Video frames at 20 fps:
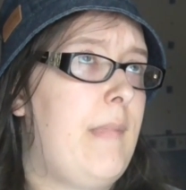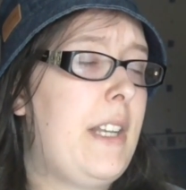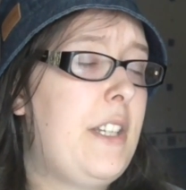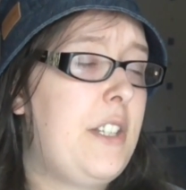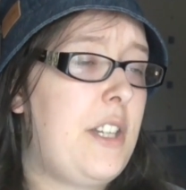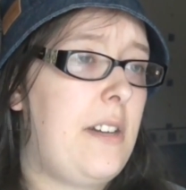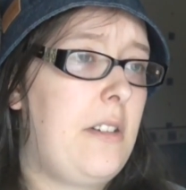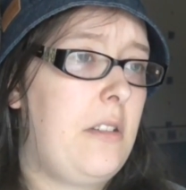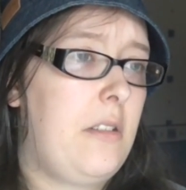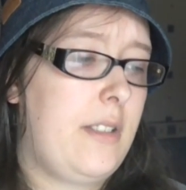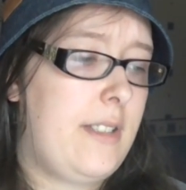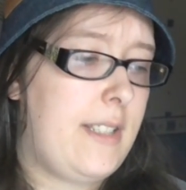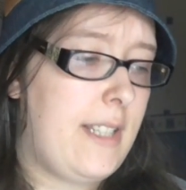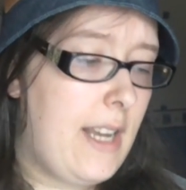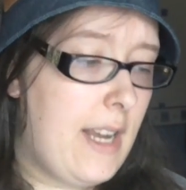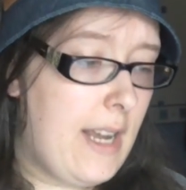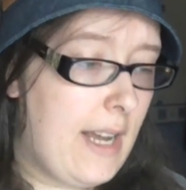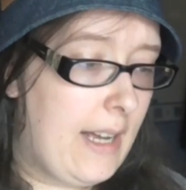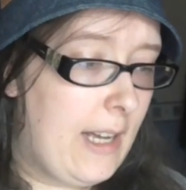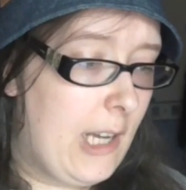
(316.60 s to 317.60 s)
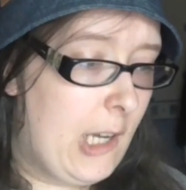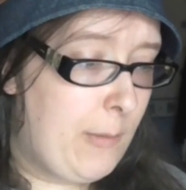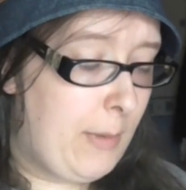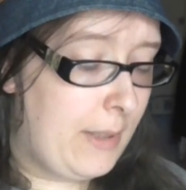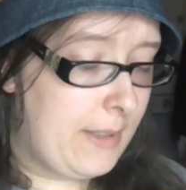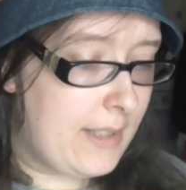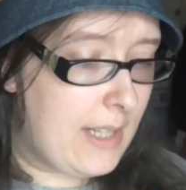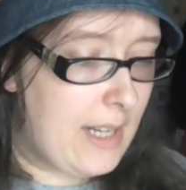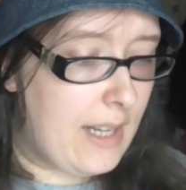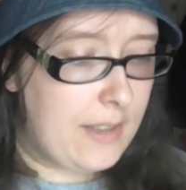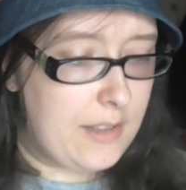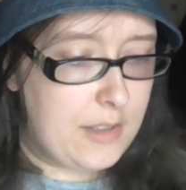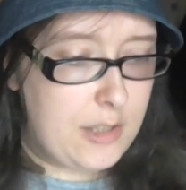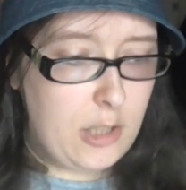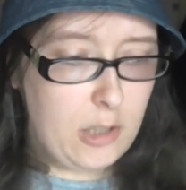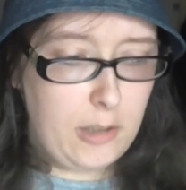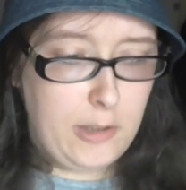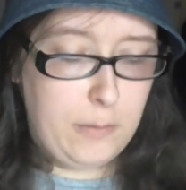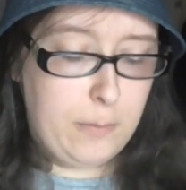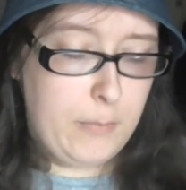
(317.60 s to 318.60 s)
in general, I'd say uh, my
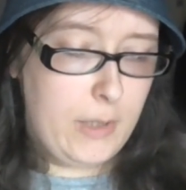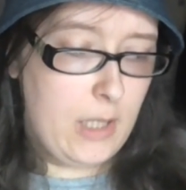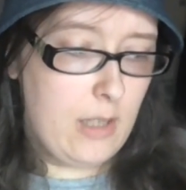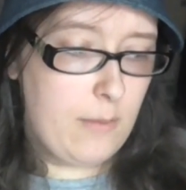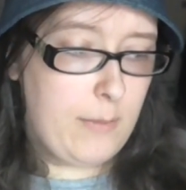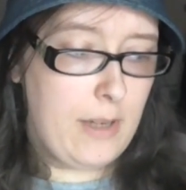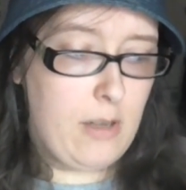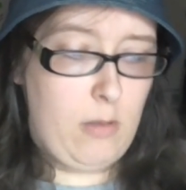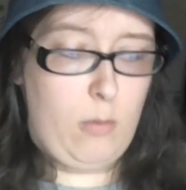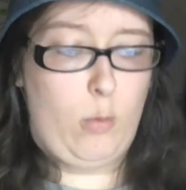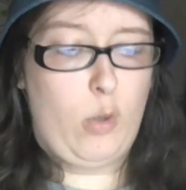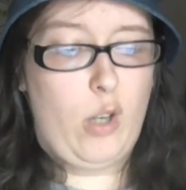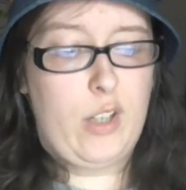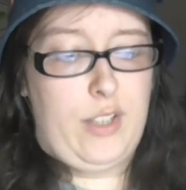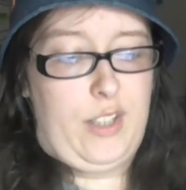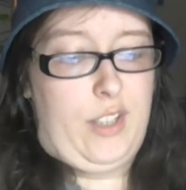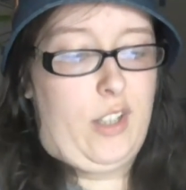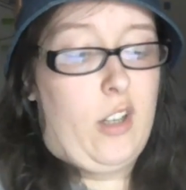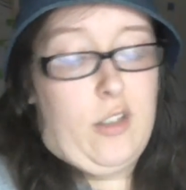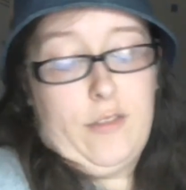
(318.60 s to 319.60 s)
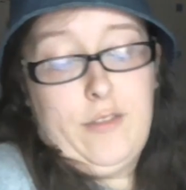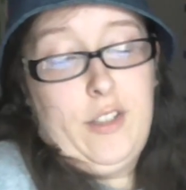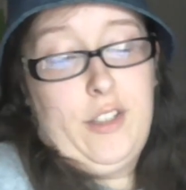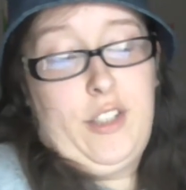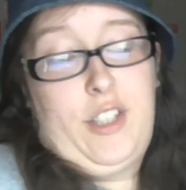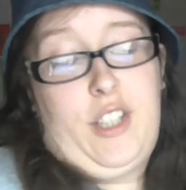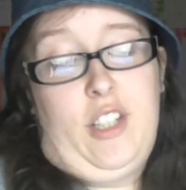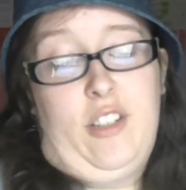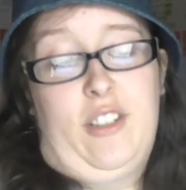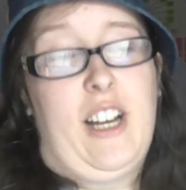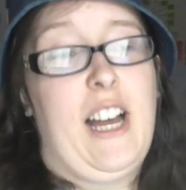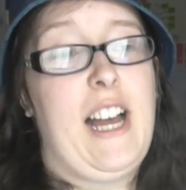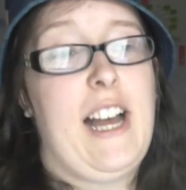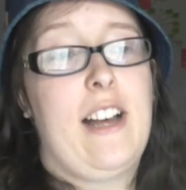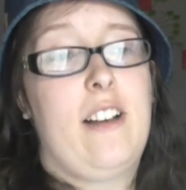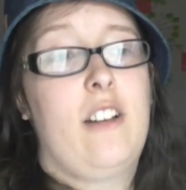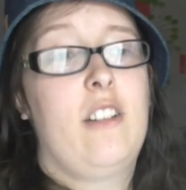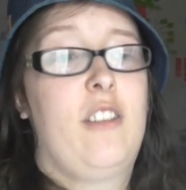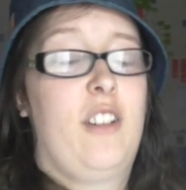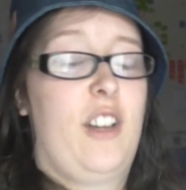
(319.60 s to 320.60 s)
dad told me about what offers you
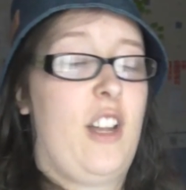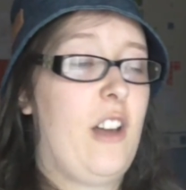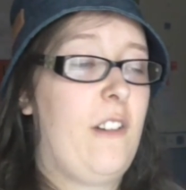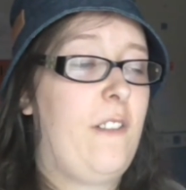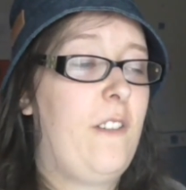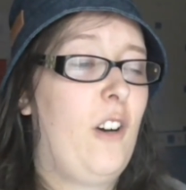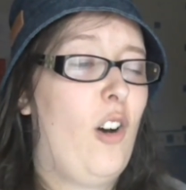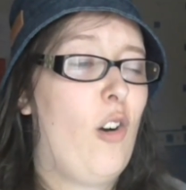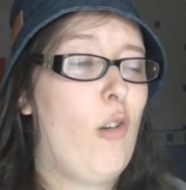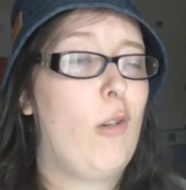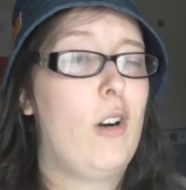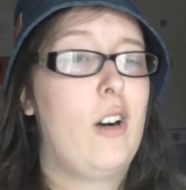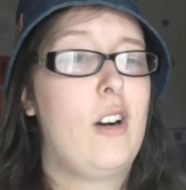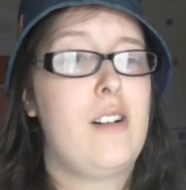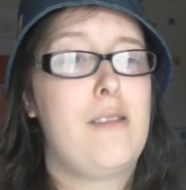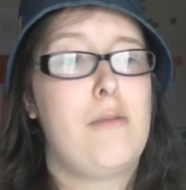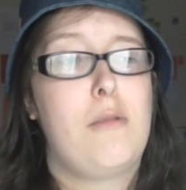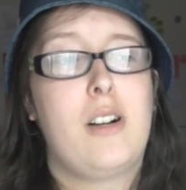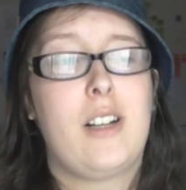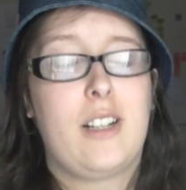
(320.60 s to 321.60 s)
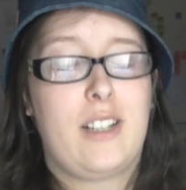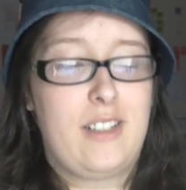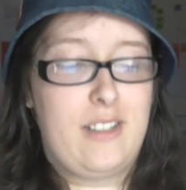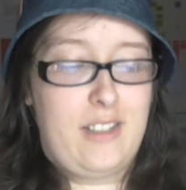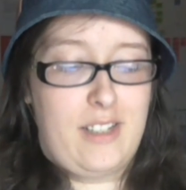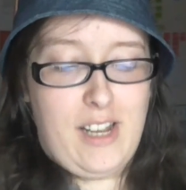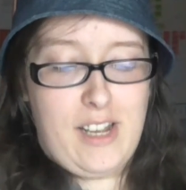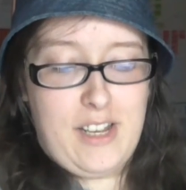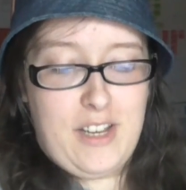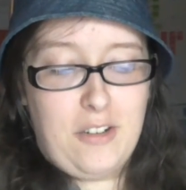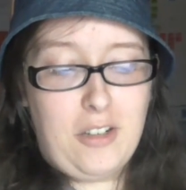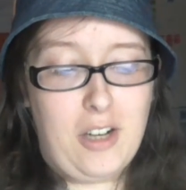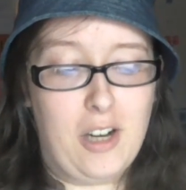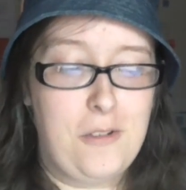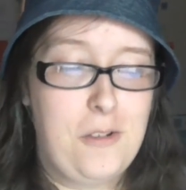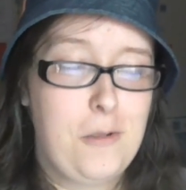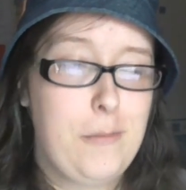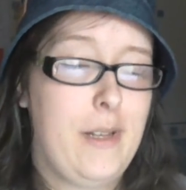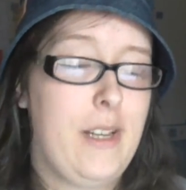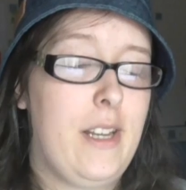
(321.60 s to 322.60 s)
have, and I thought, well, what can you
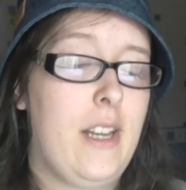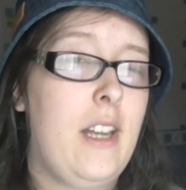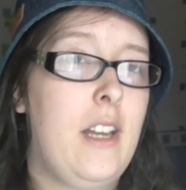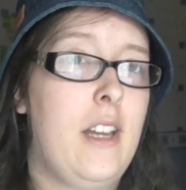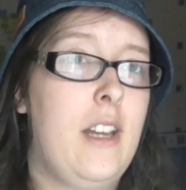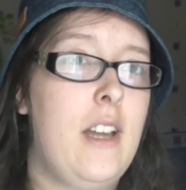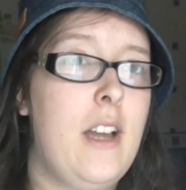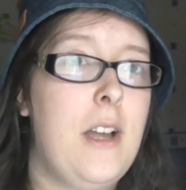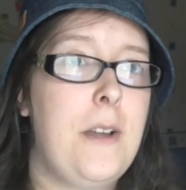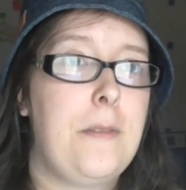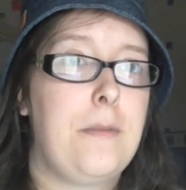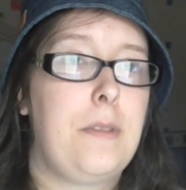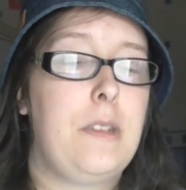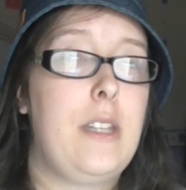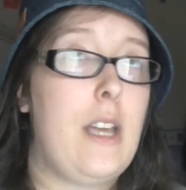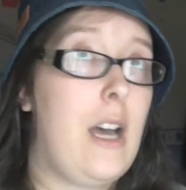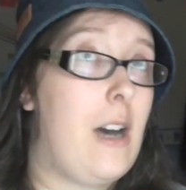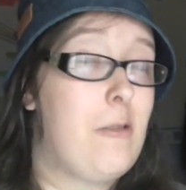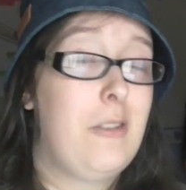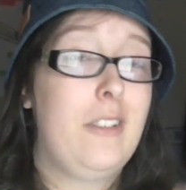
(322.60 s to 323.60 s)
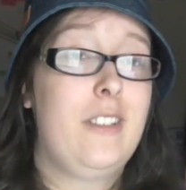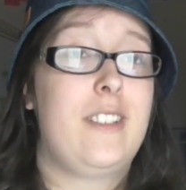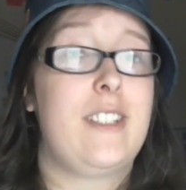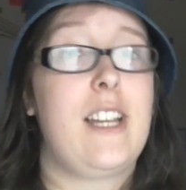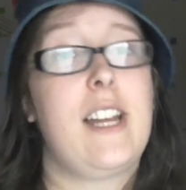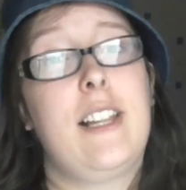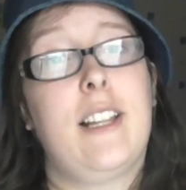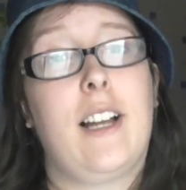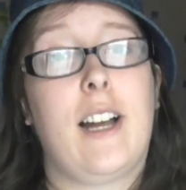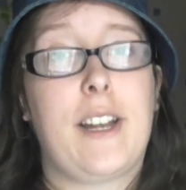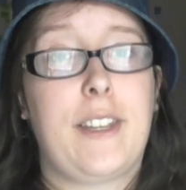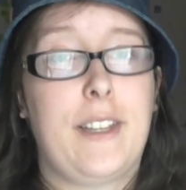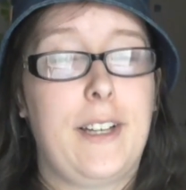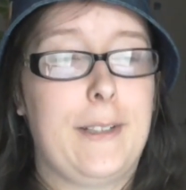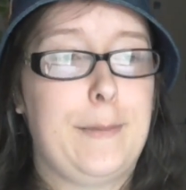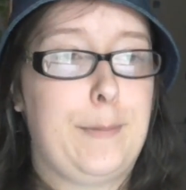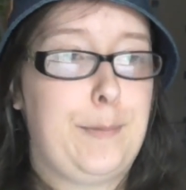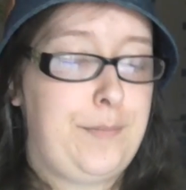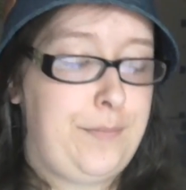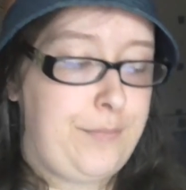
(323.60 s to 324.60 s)
offer me? Now, I wouldn't say like
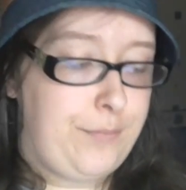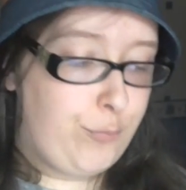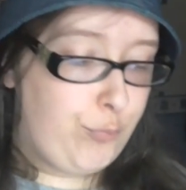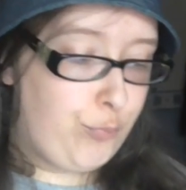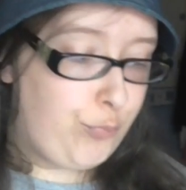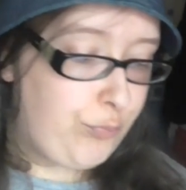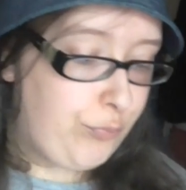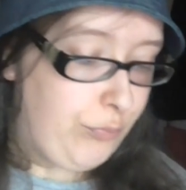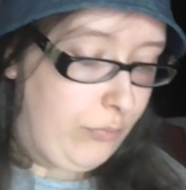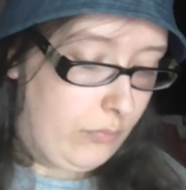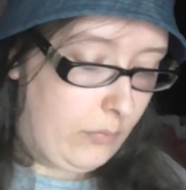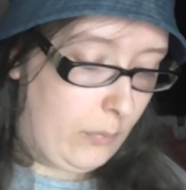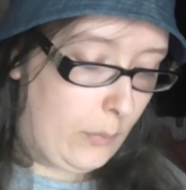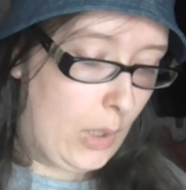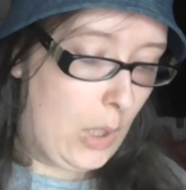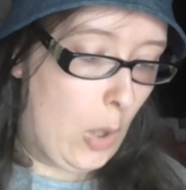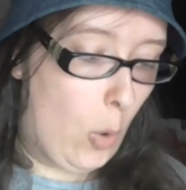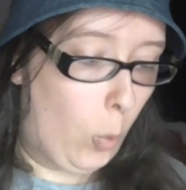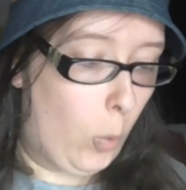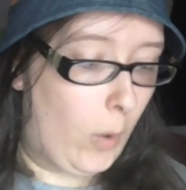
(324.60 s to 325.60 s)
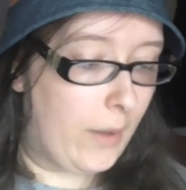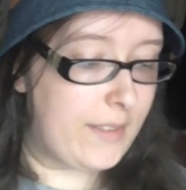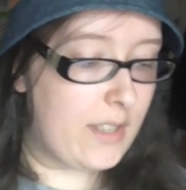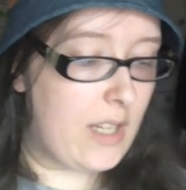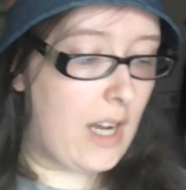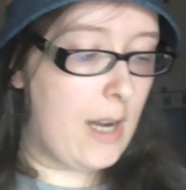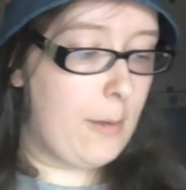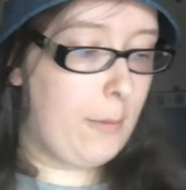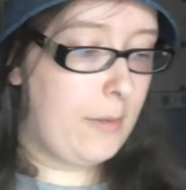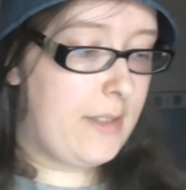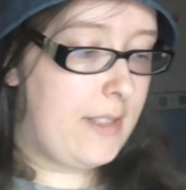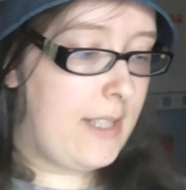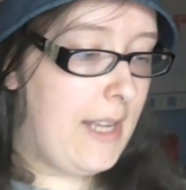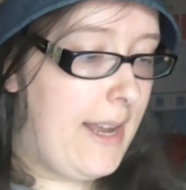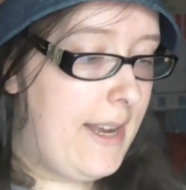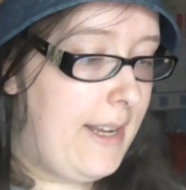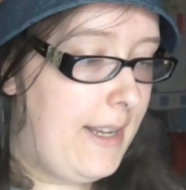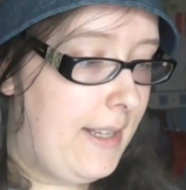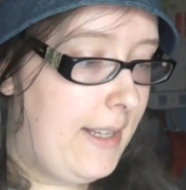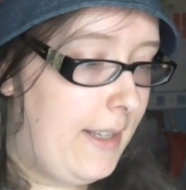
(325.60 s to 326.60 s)
that. What I would
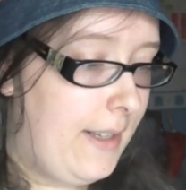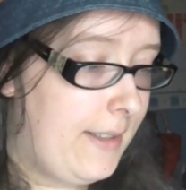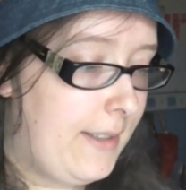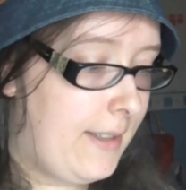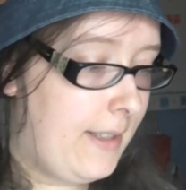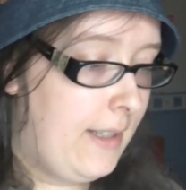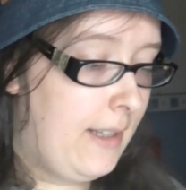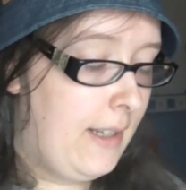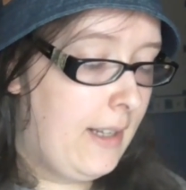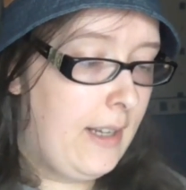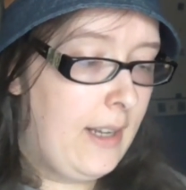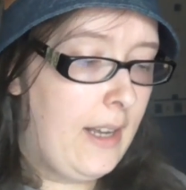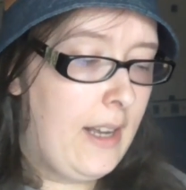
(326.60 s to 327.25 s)
say is,